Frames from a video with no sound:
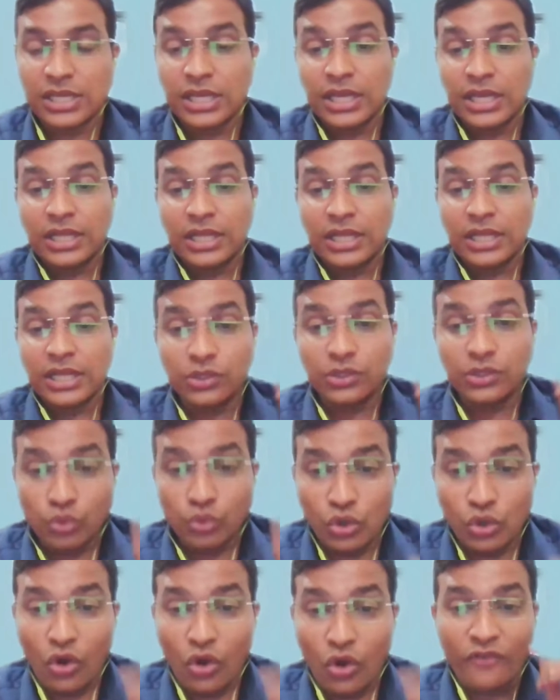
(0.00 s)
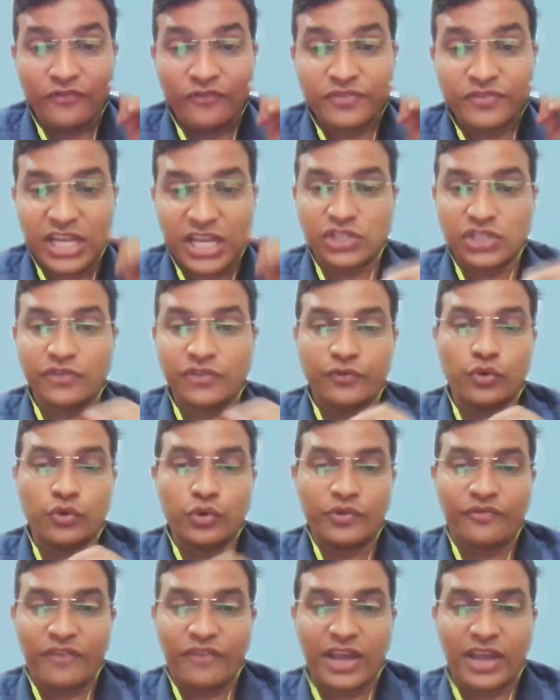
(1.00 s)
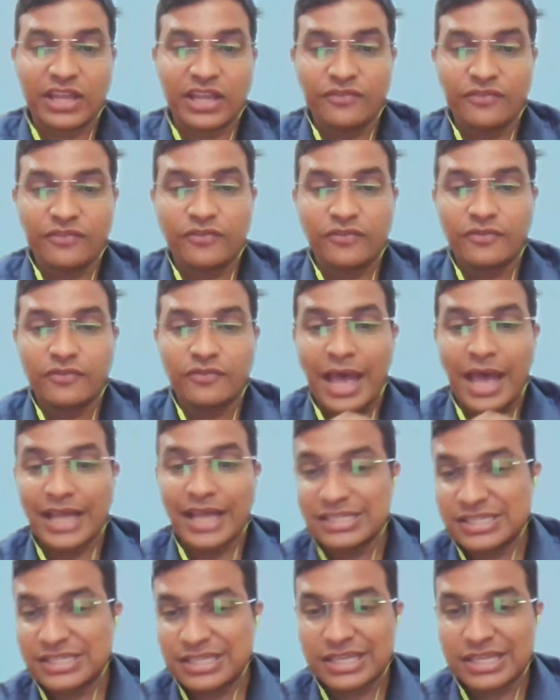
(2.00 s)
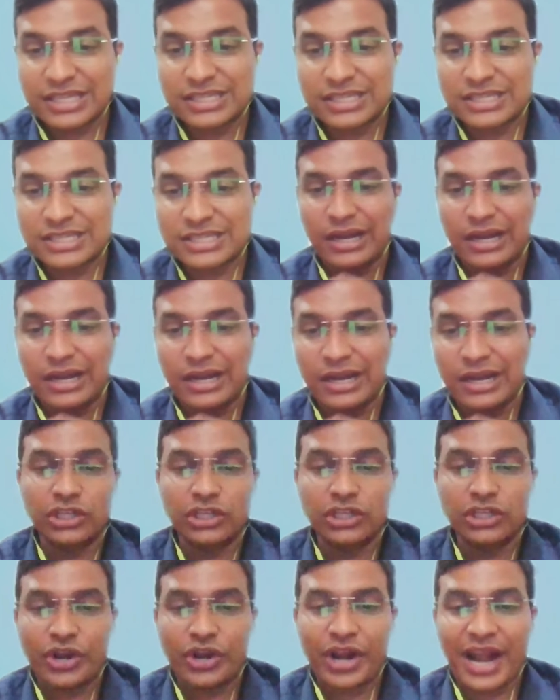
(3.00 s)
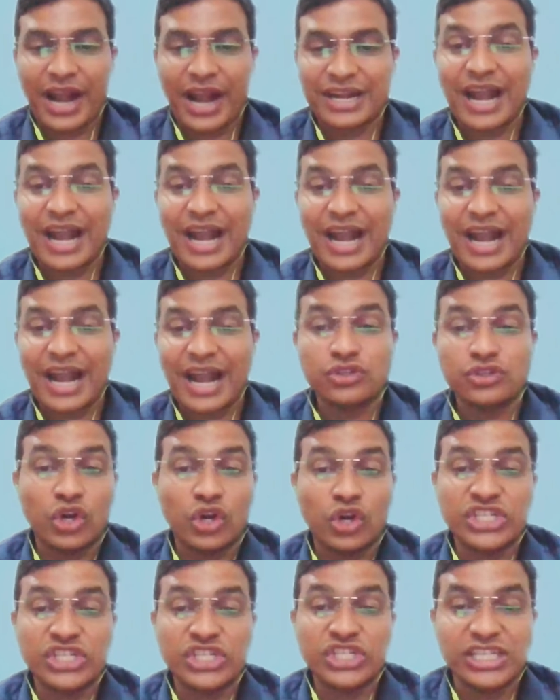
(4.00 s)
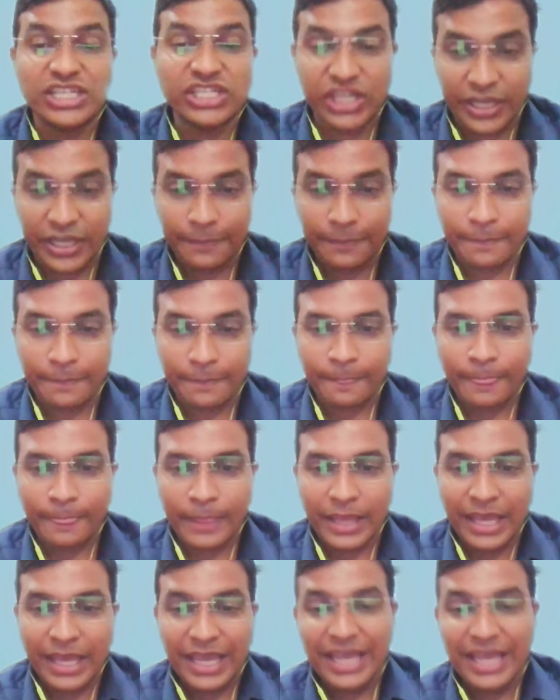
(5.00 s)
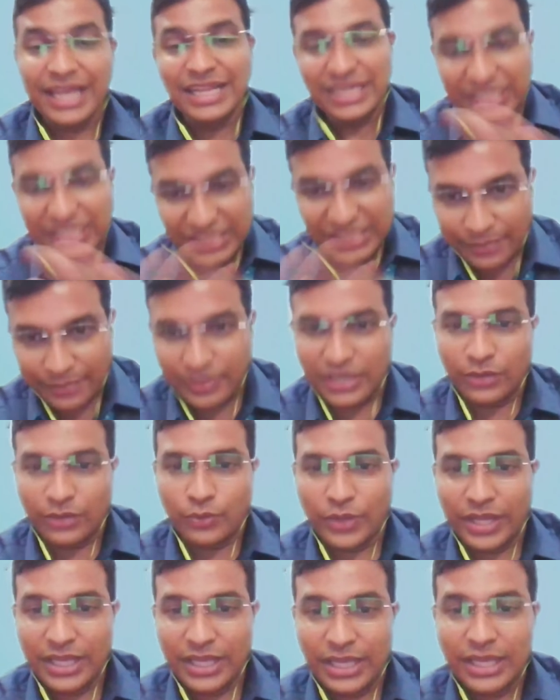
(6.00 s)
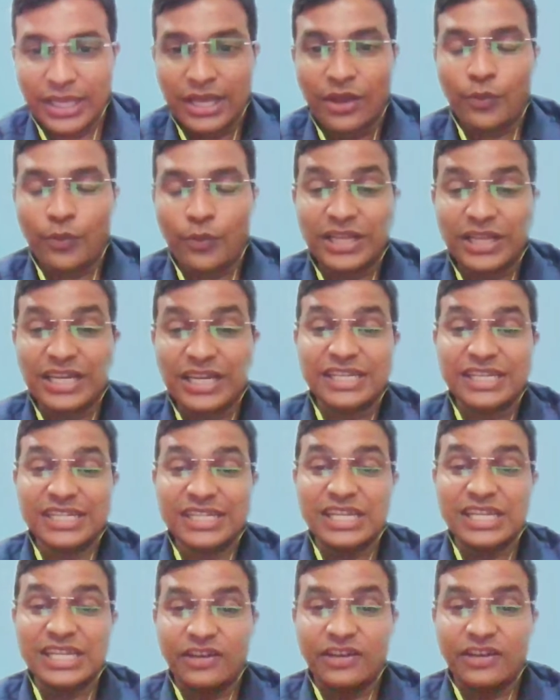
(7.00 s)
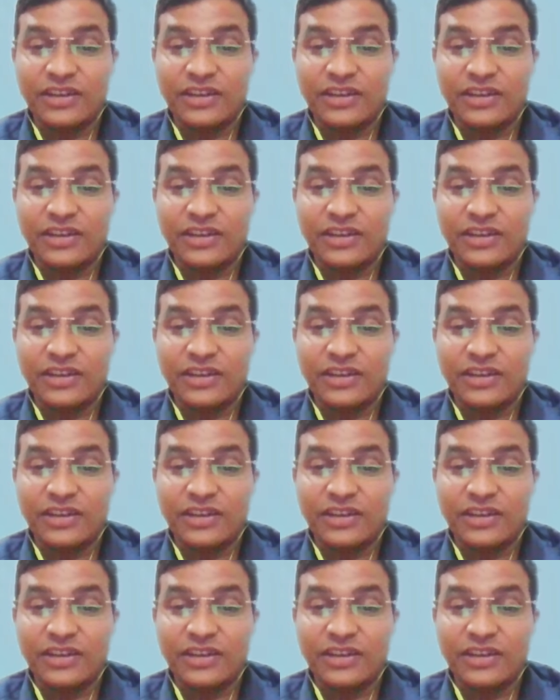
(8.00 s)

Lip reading: the rule of section 4, 5 and 6 under the Contract Act is not changing. In the similar way, whether it is an infringement